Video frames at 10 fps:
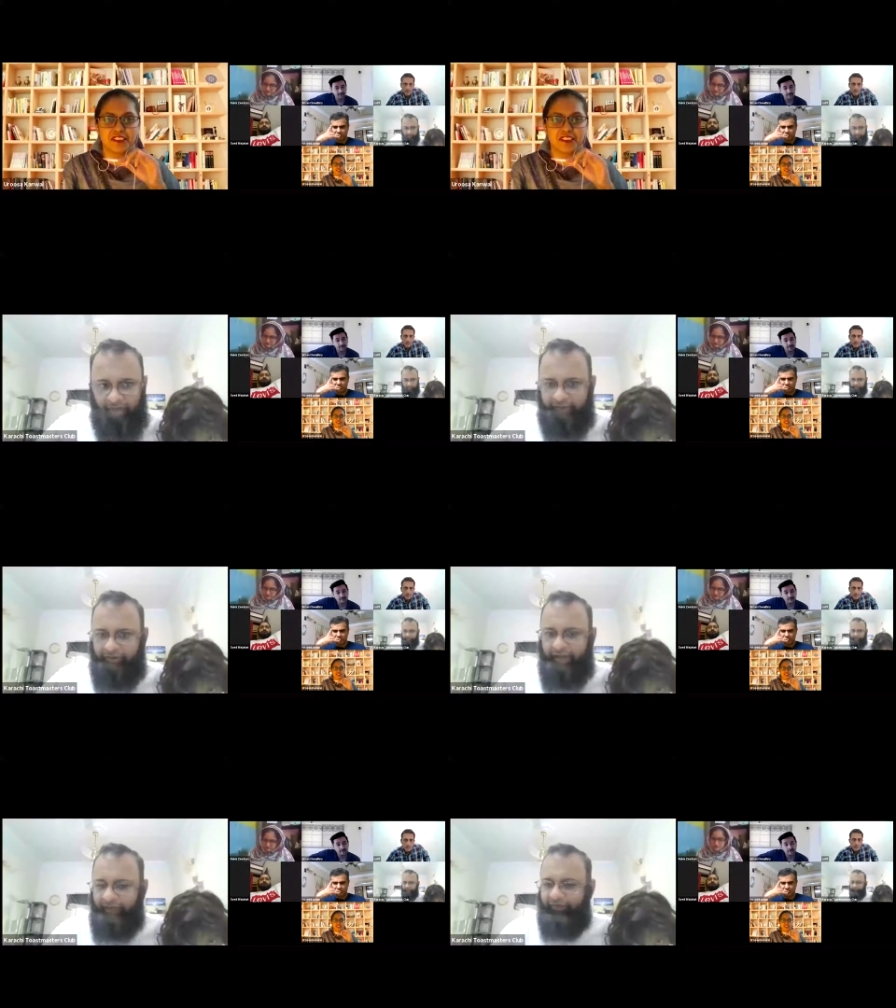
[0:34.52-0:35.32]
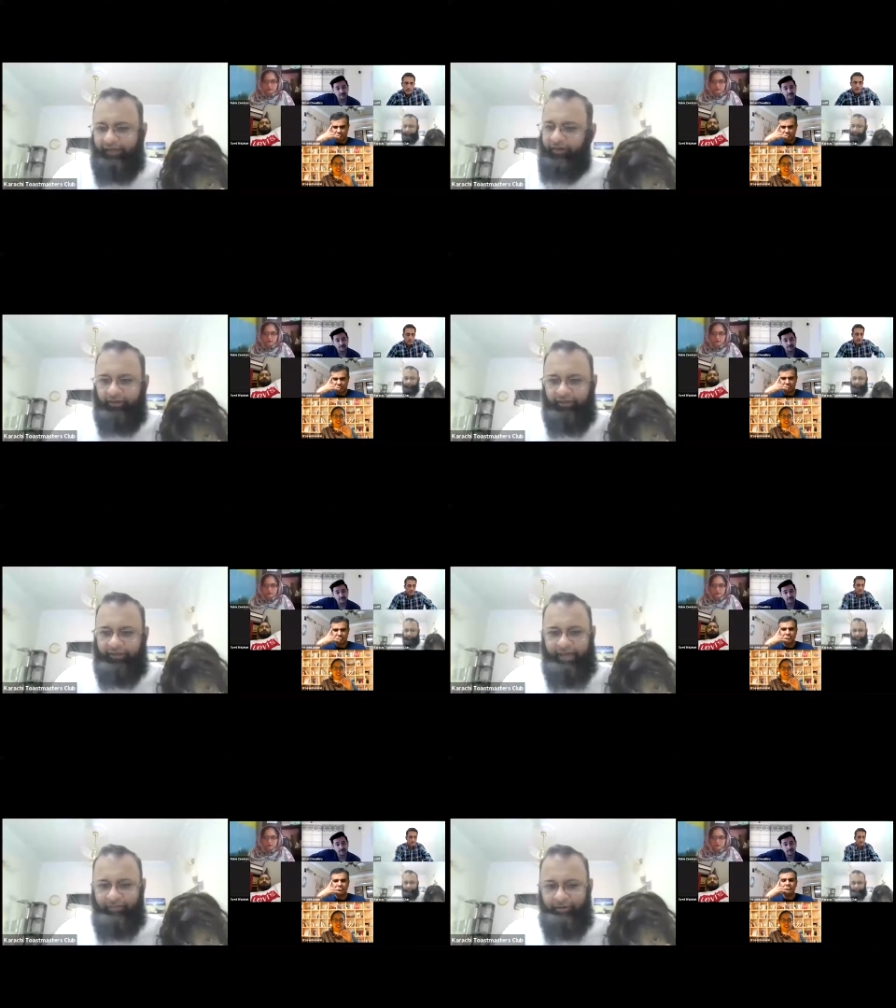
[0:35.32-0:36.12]
Actually, I've turned on the
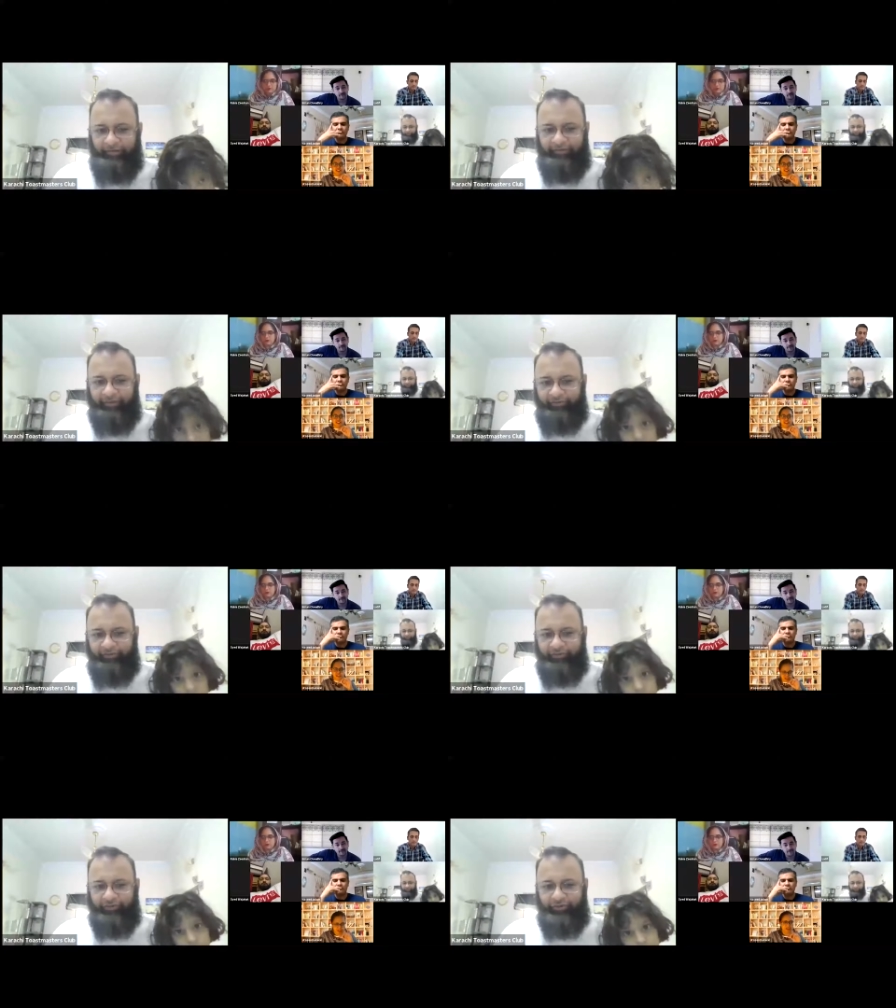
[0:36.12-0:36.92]
timer myself, so